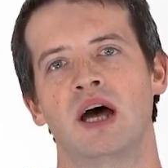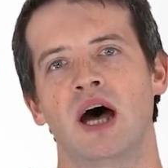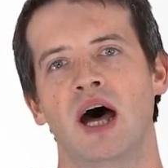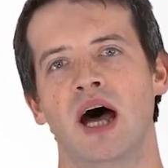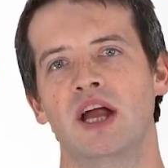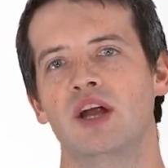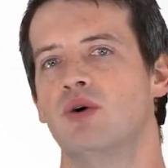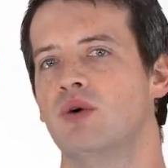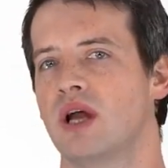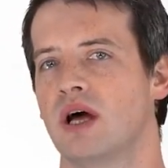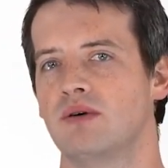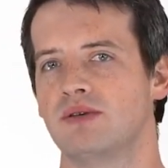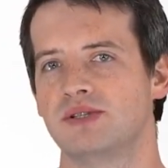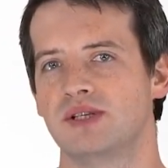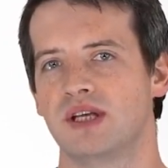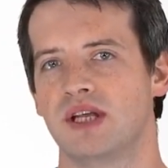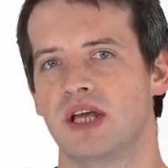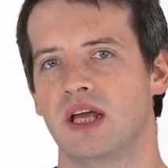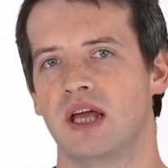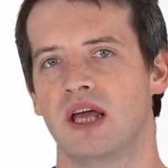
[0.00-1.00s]
I know when I was
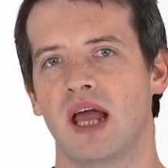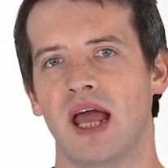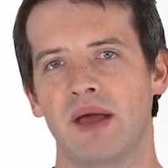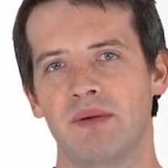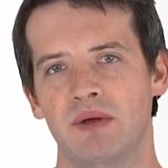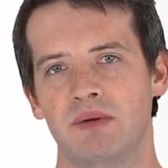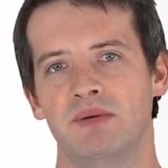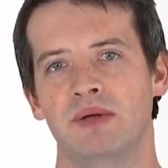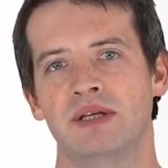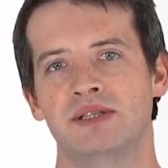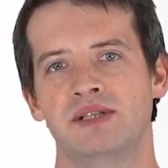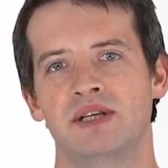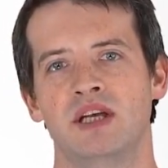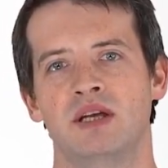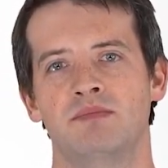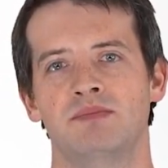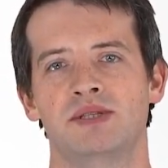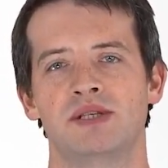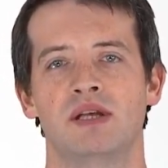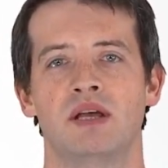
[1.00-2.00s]
leading M E P
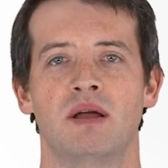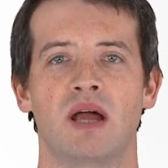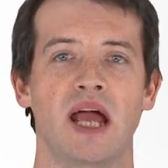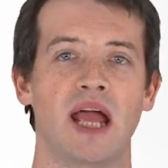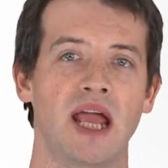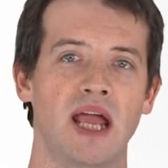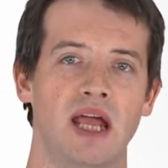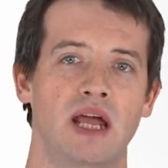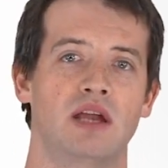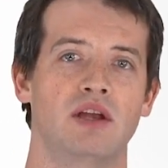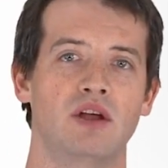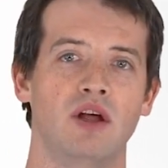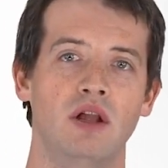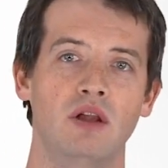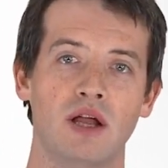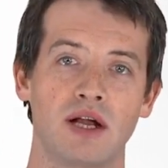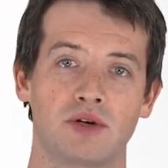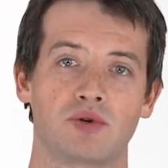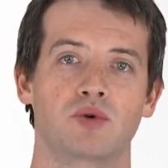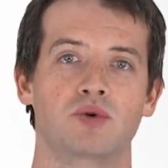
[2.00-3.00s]
teams and
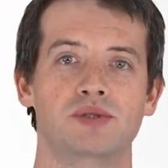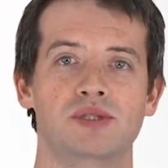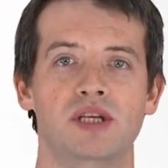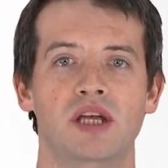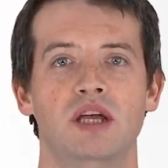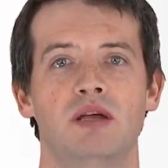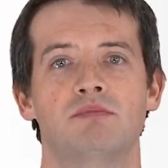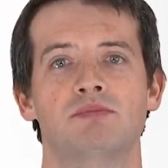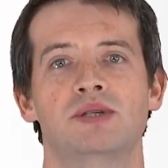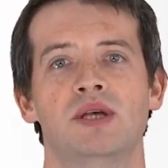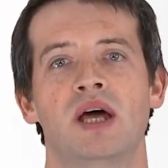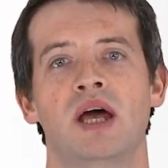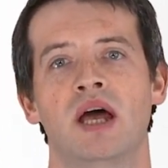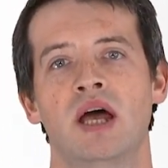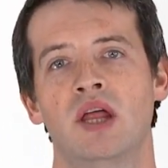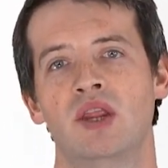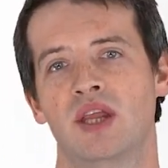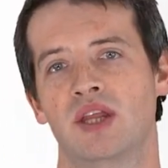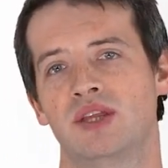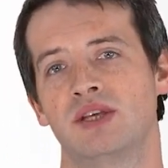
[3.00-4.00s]
electrical teams
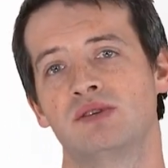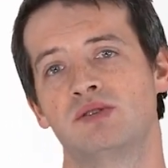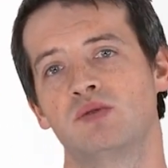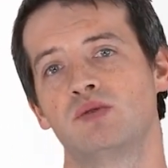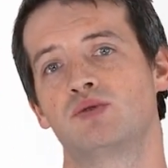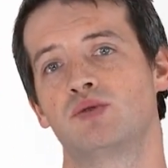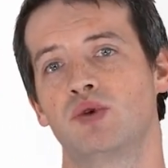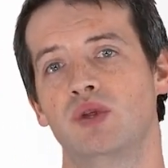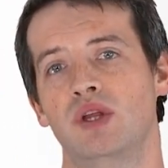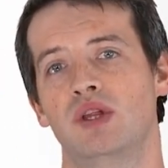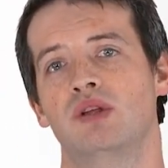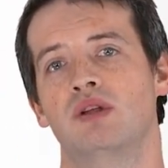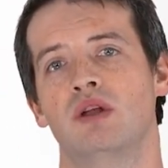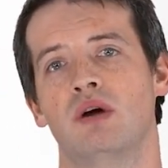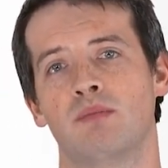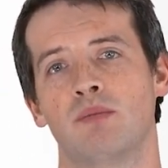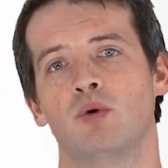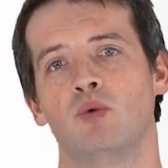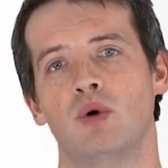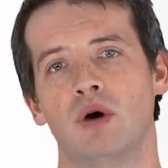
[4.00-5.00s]
that this was really the
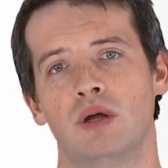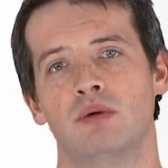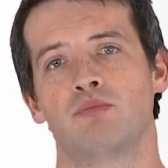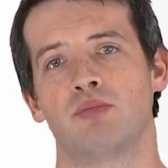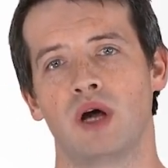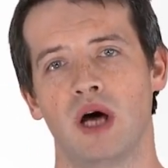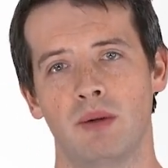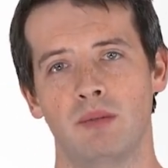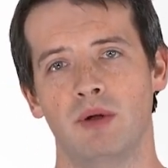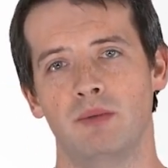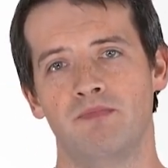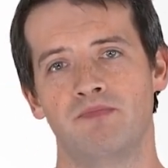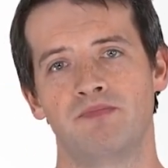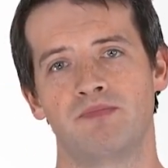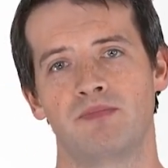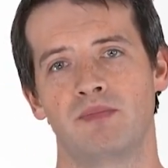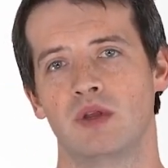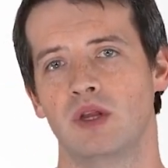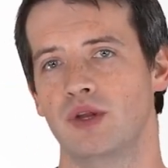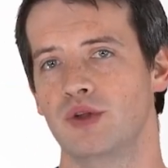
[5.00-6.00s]
number one problem,
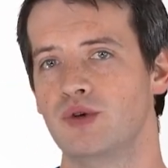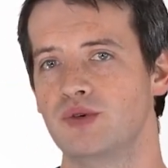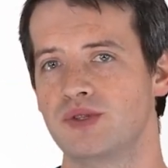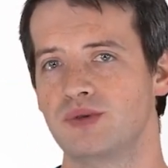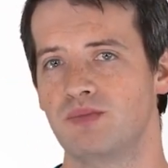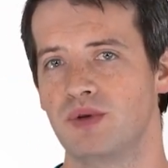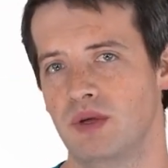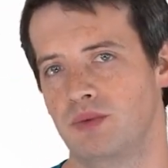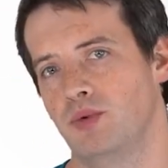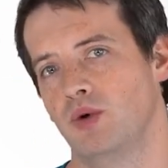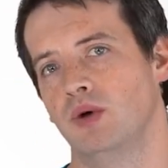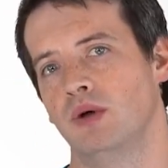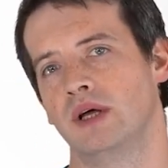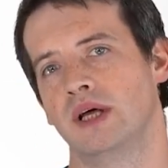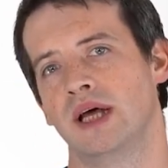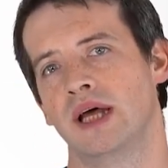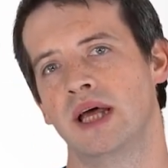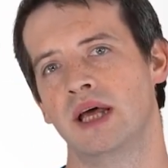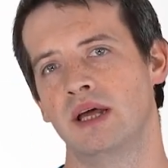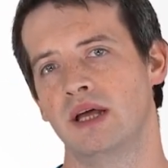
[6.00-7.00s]
losing people,
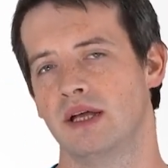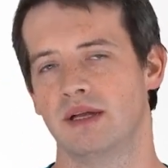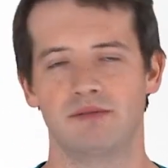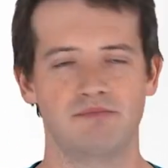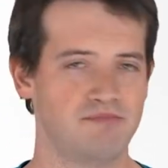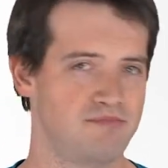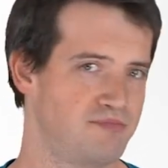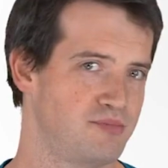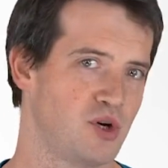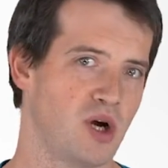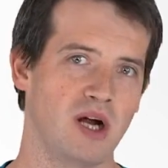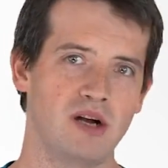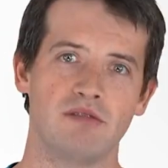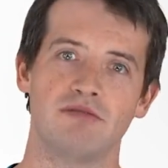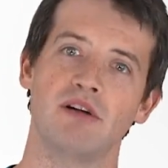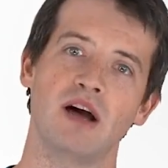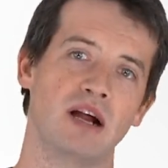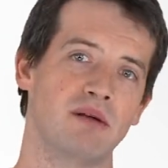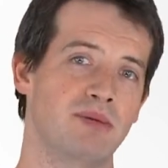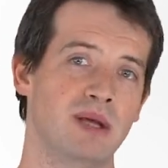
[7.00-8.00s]
trying
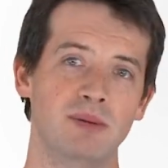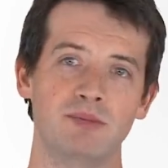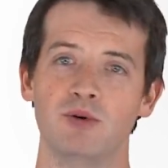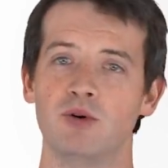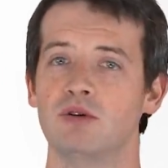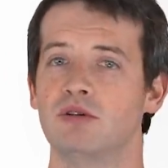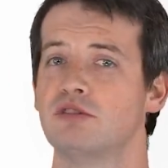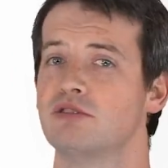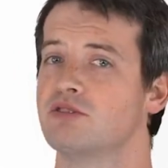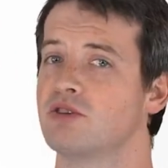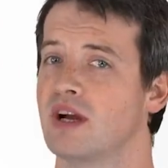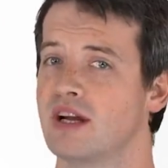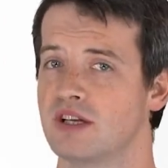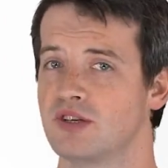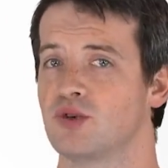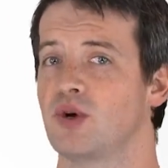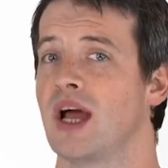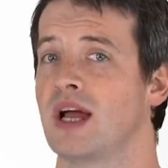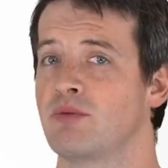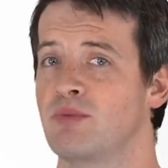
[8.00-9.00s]
to find people, trying to
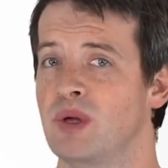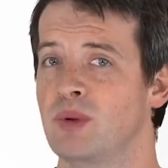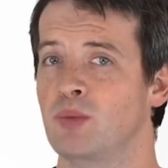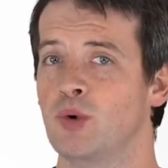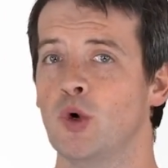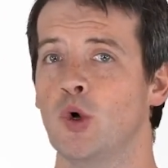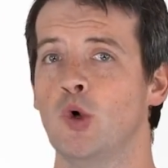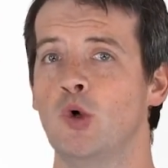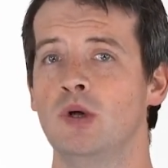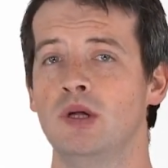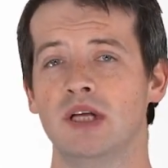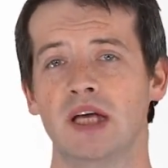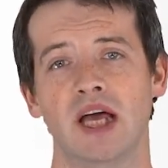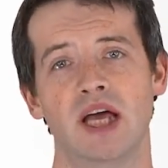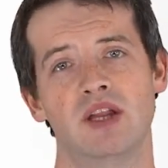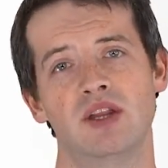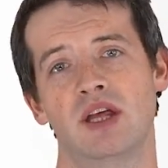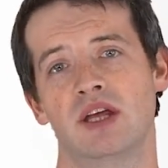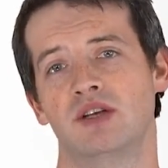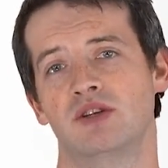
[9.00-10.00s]
track people,
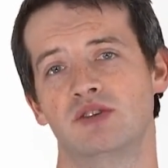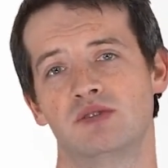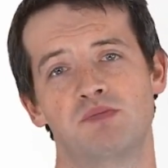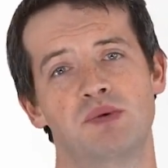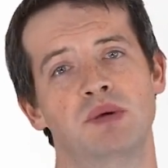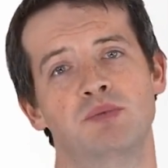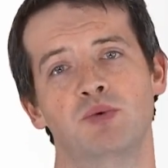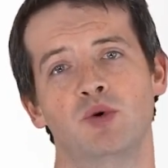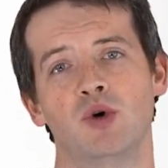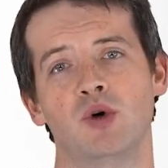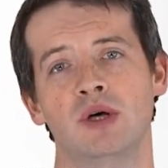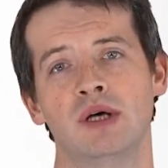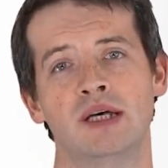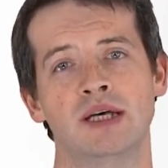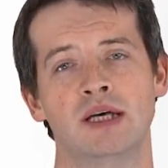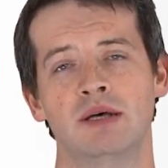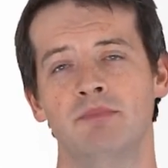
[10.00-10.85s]
and then just people